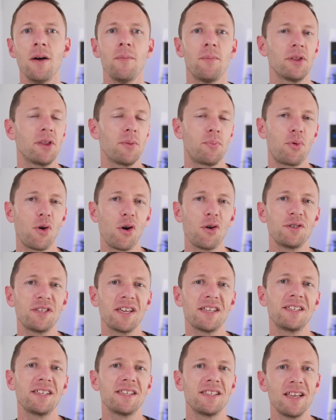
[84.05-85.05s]
but the
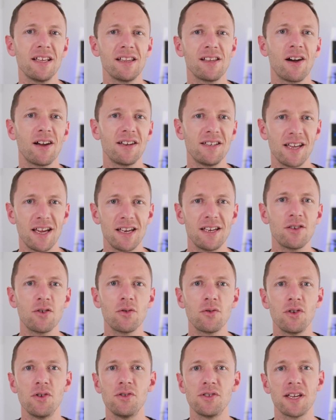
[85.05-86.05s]
process is nearly
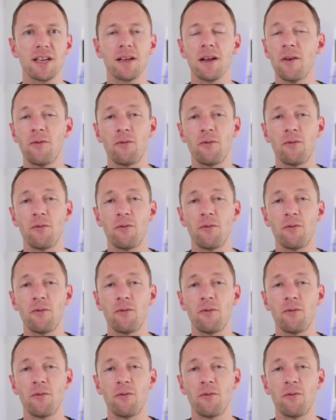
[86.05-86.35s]
identical using